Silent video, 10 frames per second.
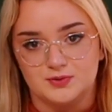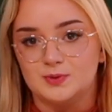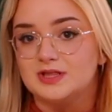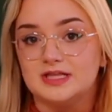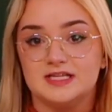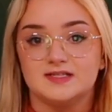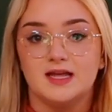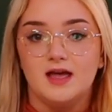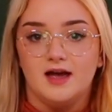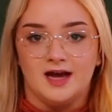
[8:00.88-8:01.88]
with these
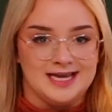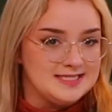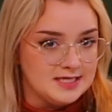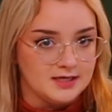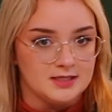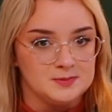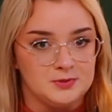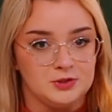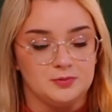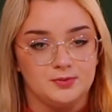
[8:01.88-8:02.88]
high-tech
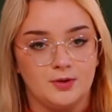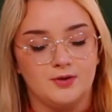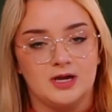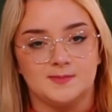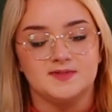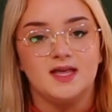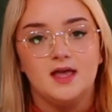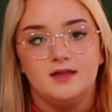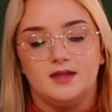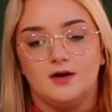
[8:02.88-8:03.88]
computer programs,
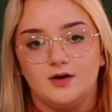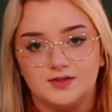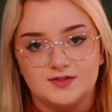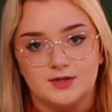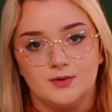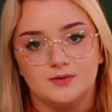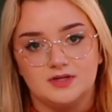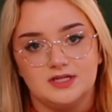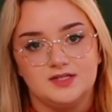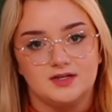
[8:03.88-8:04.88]
they also
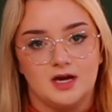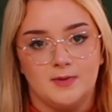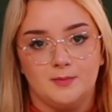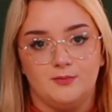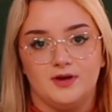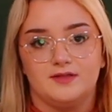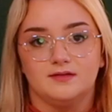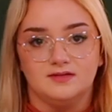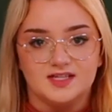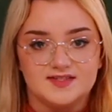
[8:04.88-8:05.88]
need to come up with
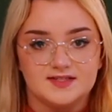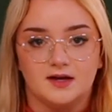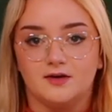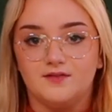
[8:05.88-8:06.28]
lists of